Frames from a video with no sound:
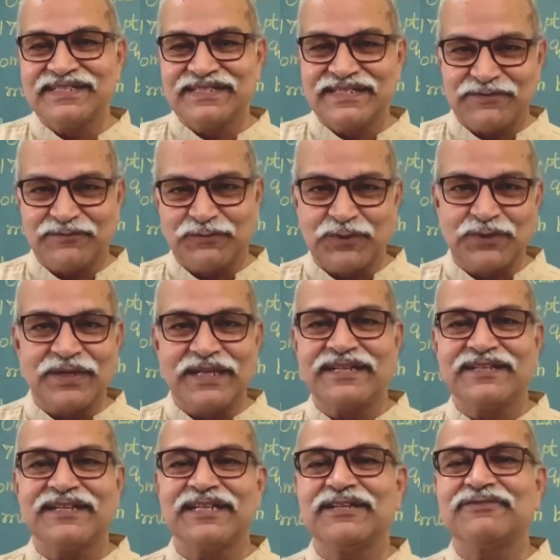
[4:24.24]
this
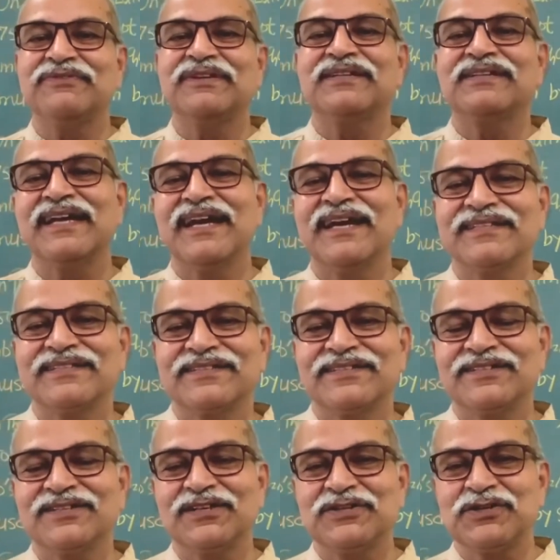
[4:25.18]
photoelectric effect has
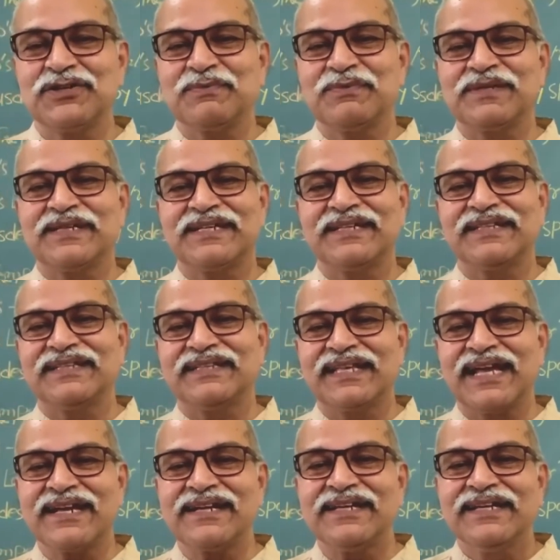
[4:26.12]
contributed in
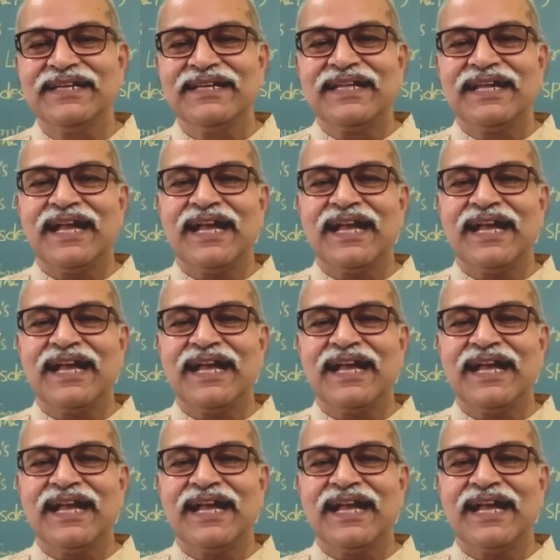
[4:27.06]
that.